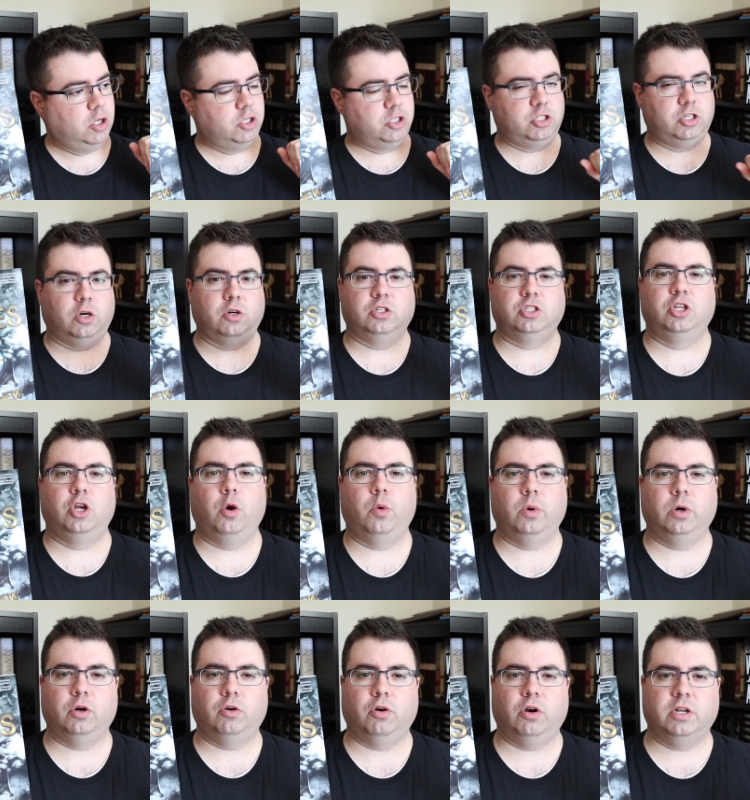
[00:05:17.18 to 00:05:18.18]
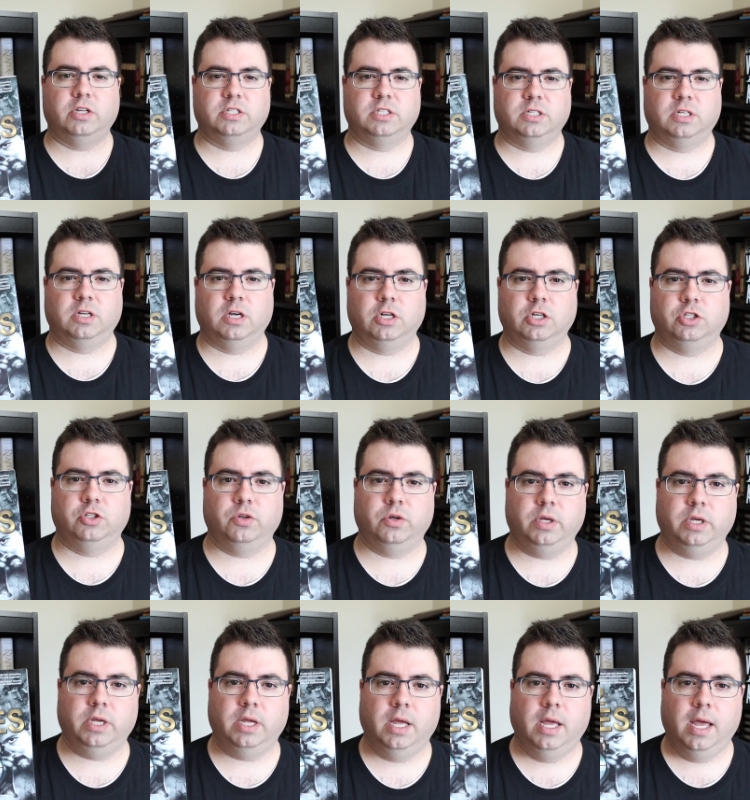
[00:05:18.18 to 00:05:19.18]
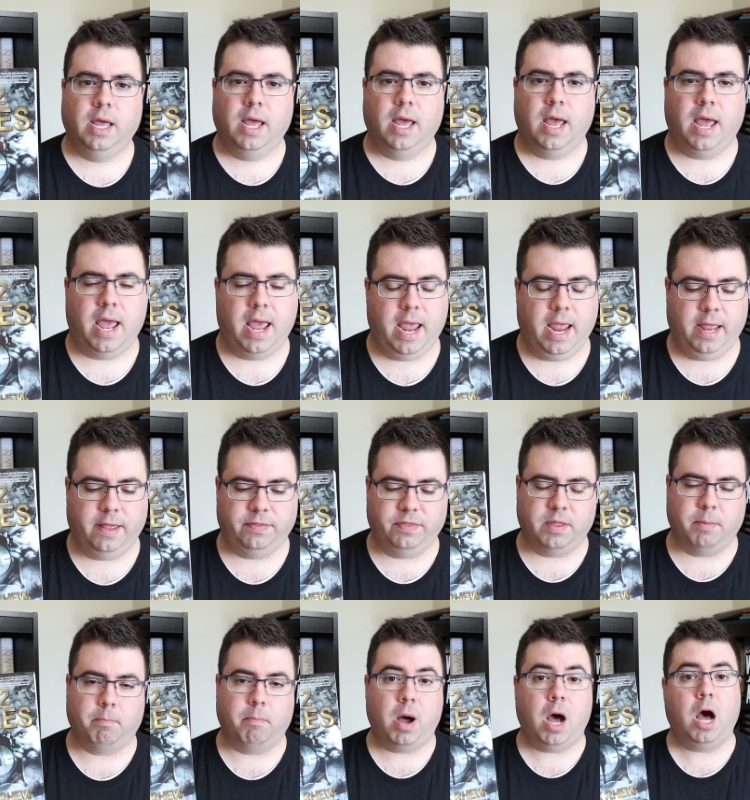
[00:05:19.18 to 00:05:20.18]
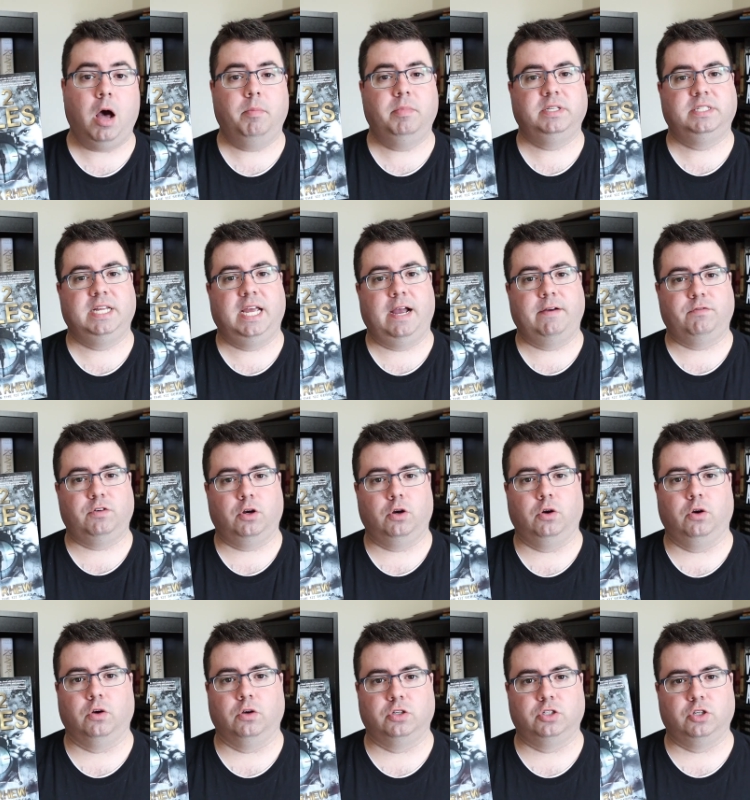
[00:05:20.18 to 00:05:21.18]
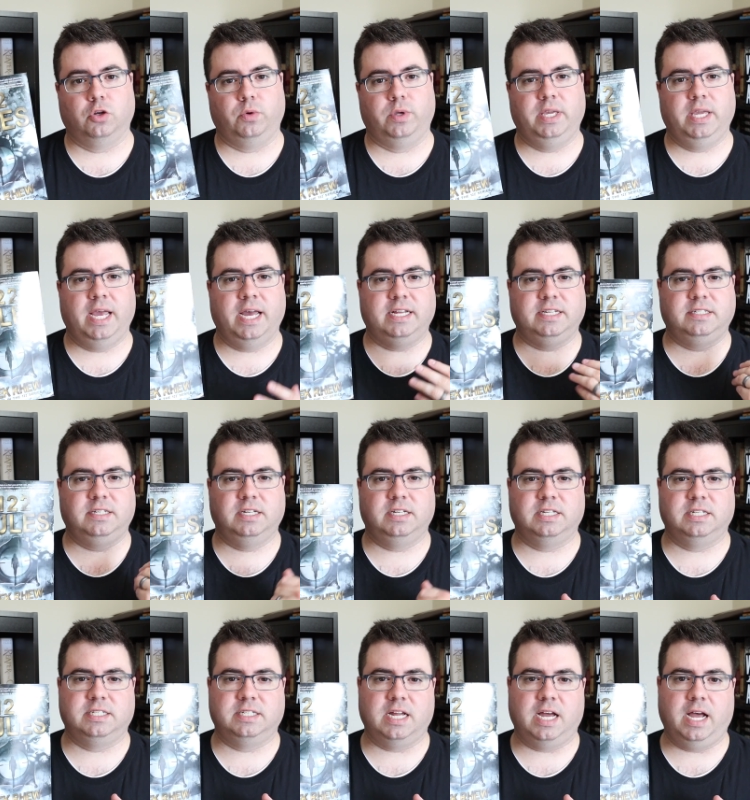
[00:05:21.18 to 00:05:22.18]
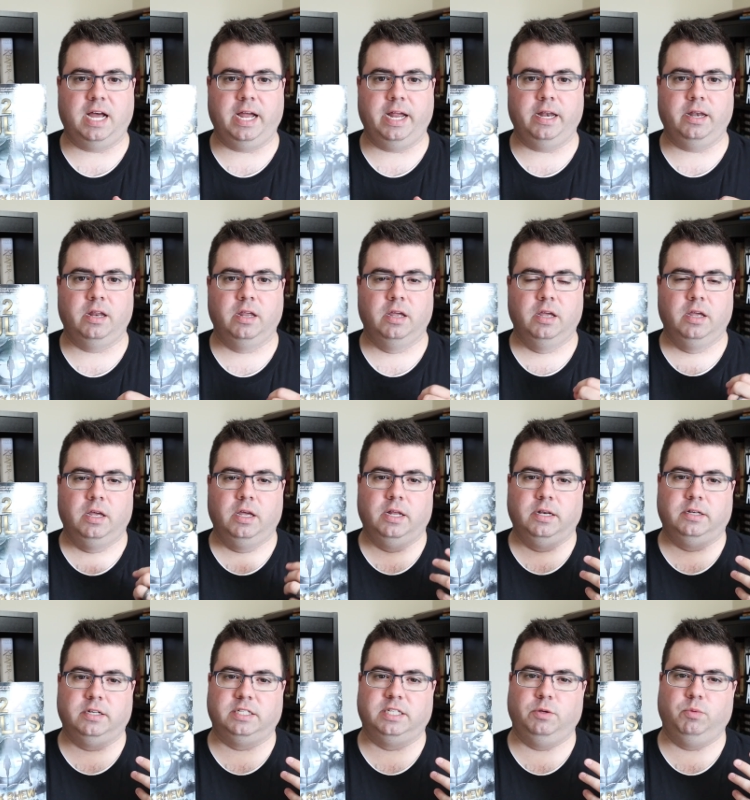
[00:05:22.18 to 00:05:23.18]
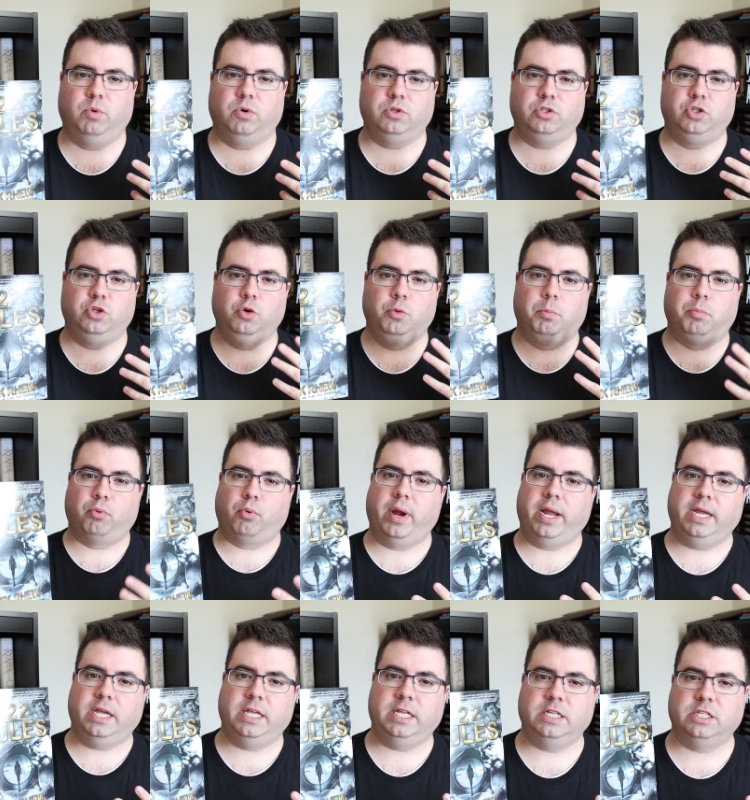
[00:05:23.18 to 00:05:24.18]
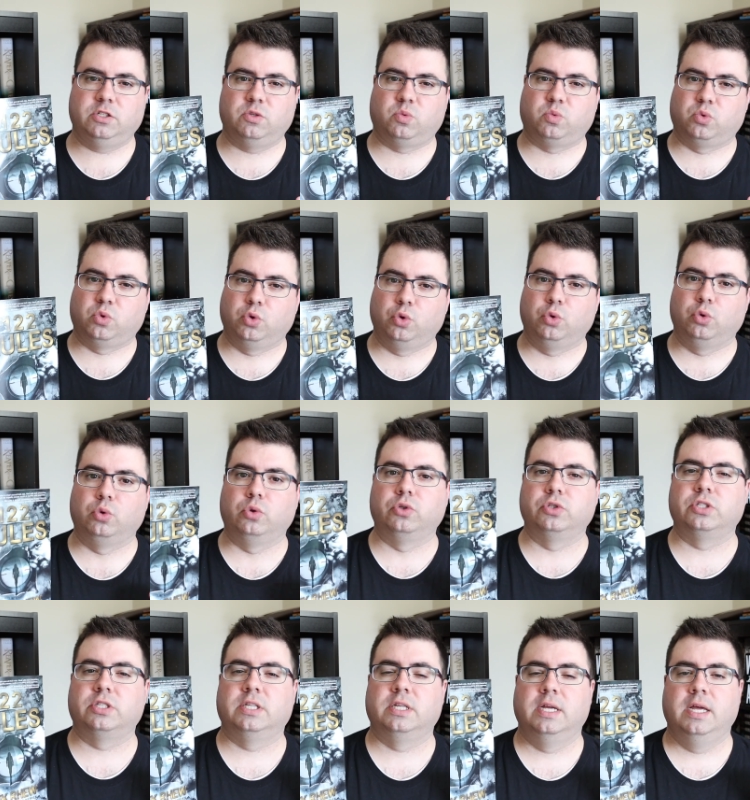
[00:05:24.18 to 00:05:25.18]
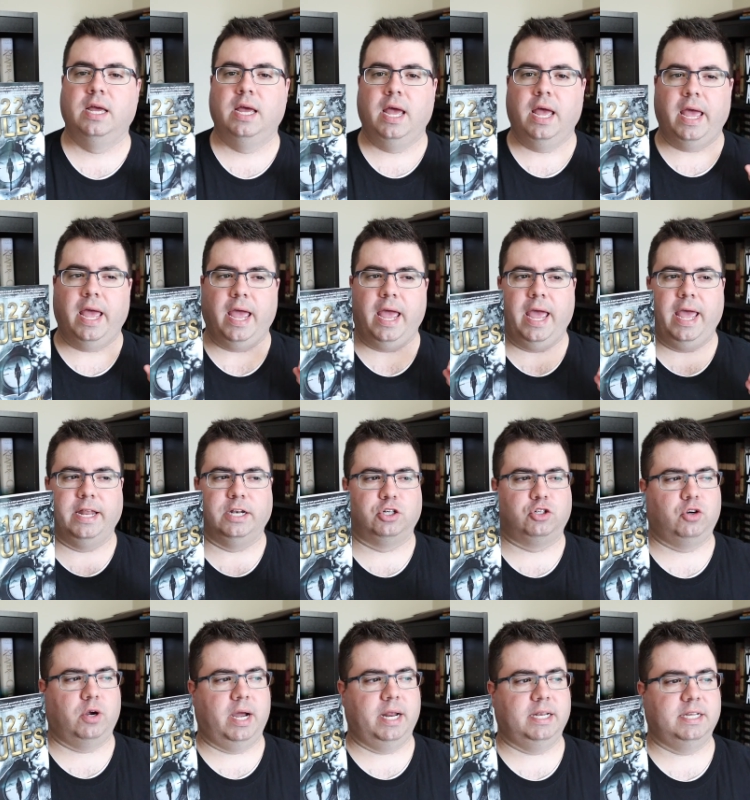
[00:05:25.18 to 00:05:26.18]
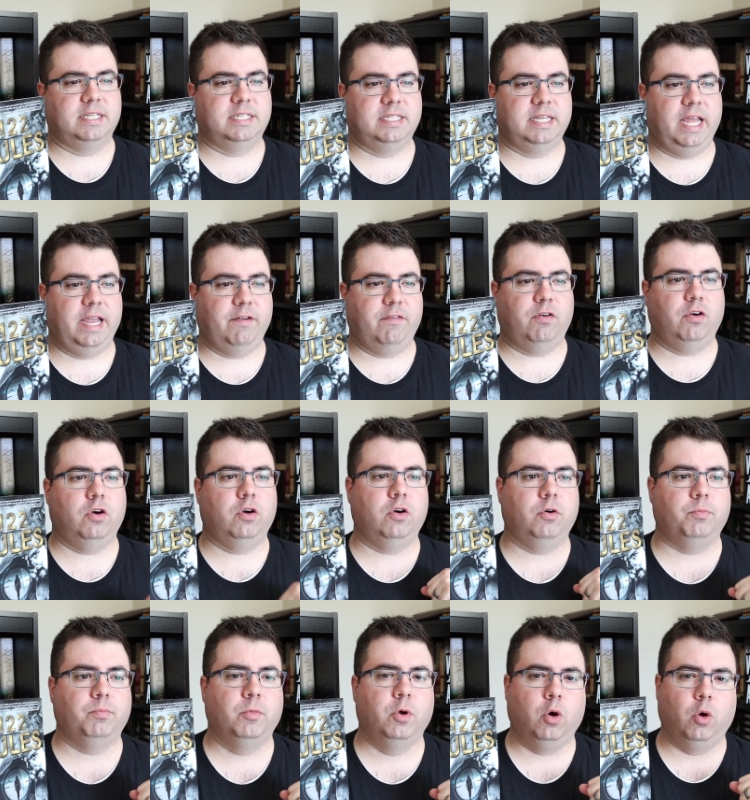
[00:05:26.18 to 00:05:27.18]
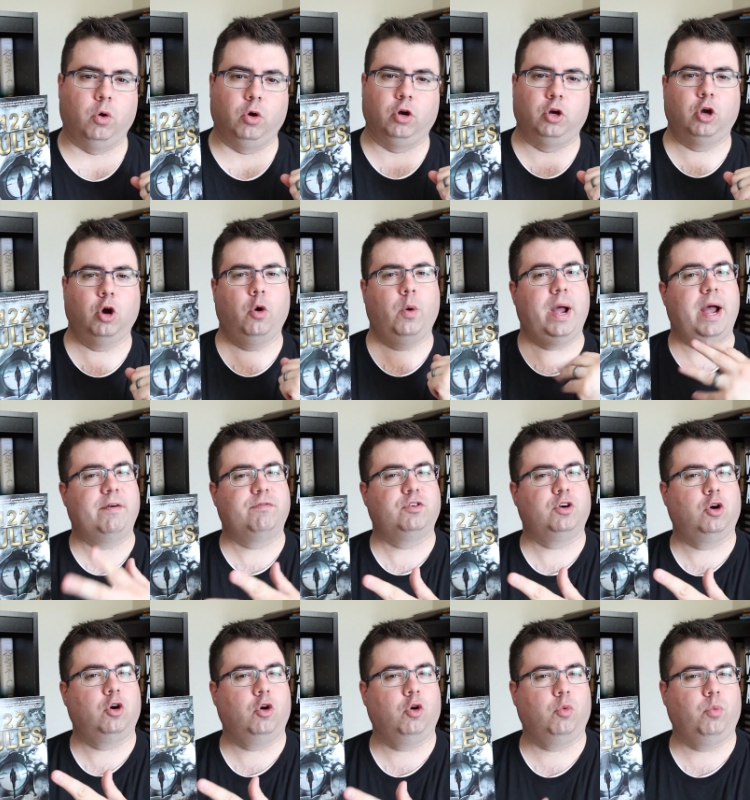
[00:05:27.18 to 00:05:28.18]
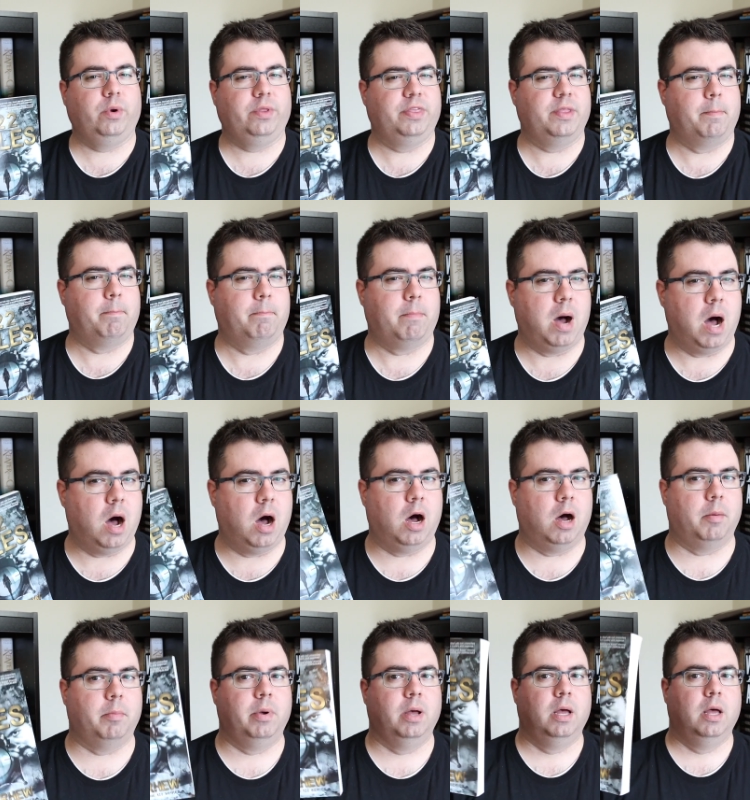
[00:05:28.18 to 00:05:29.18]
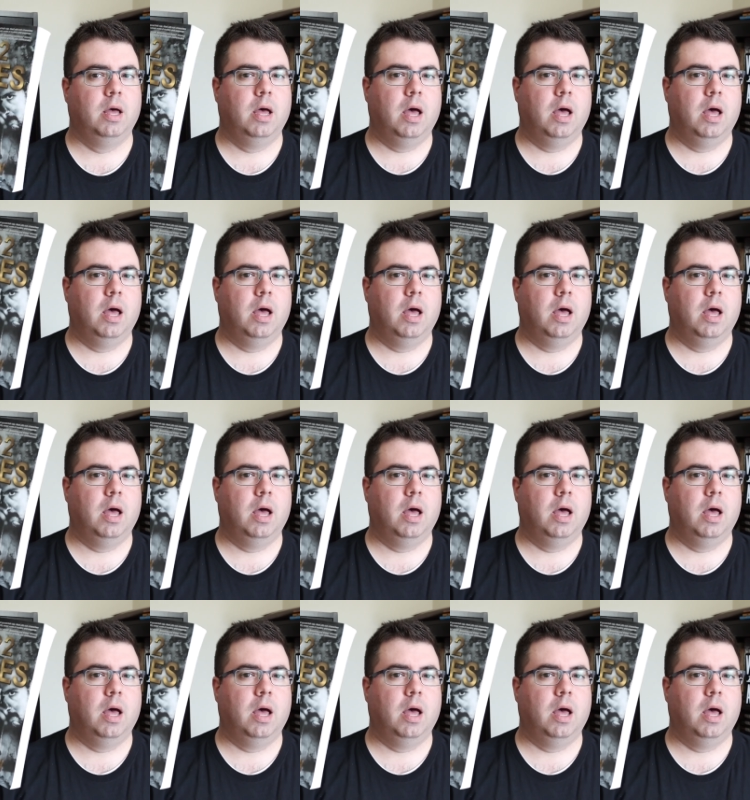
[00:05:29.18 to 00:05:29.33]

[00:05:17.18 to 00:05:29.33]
starts going across the country, and the mob is after her. So he has to decide, does he want to break his rules and try to save her or go after her with the mob?